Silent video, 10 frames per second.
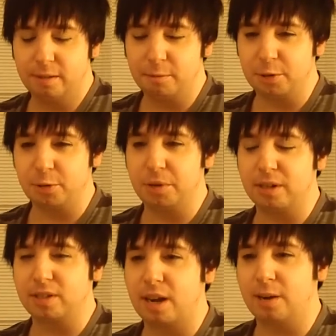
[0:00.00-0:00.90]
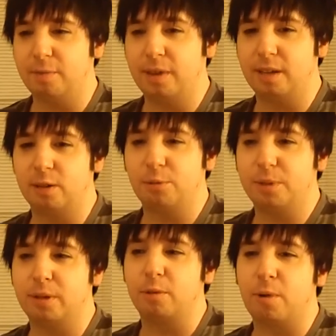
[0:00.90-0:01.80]
for doing this kind of thing, they'd
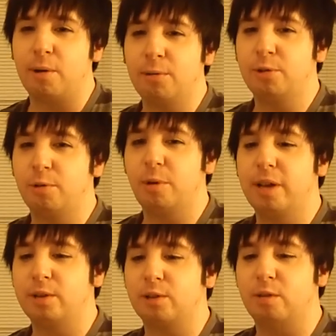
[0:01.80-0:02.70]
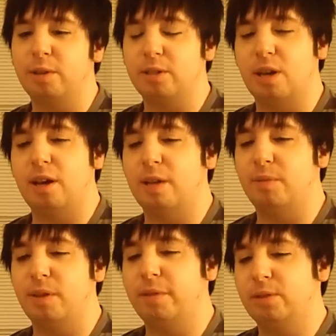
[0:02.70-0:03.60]
be like, why would you waste all that
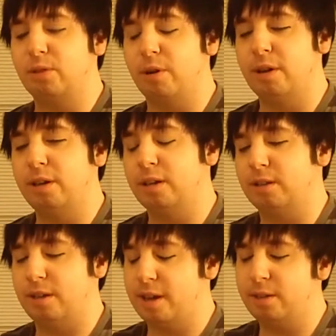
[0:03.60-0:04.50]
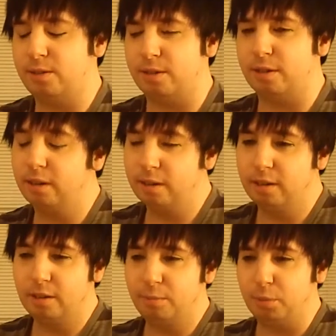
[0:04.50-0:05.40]
time? Yeah, that's great, you get the answer.
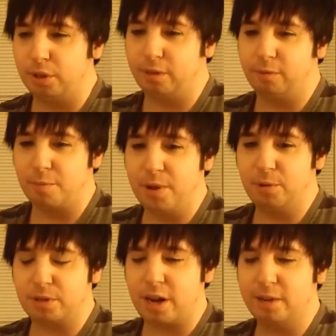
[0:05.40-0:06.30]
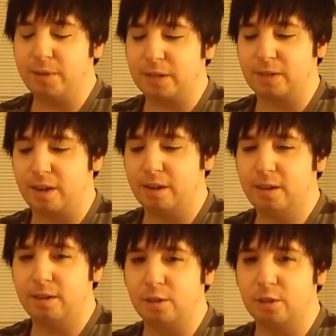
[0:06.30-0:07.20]
But for me, it was kind of
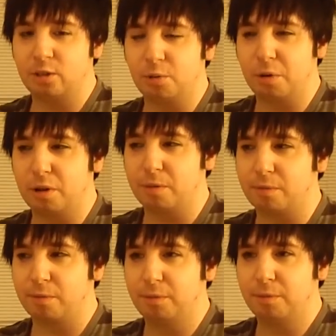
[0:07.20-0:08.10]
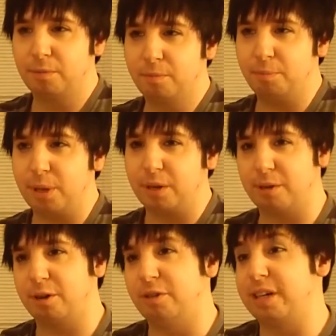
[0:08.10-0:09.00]
exciting to just sort of be
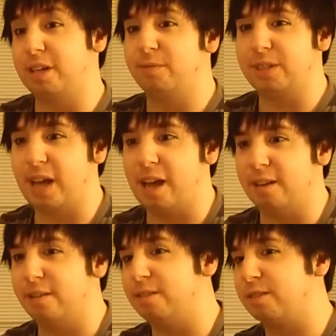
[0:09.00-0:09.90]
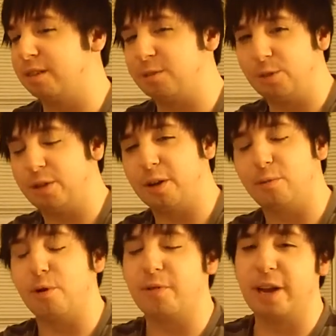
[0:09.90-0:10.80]
collecting data and just, like, looking
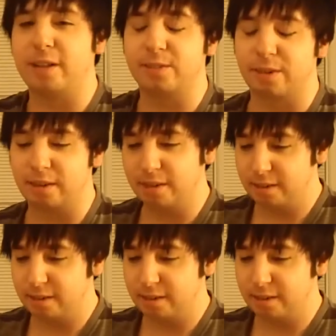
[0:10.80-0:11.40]
for the answer.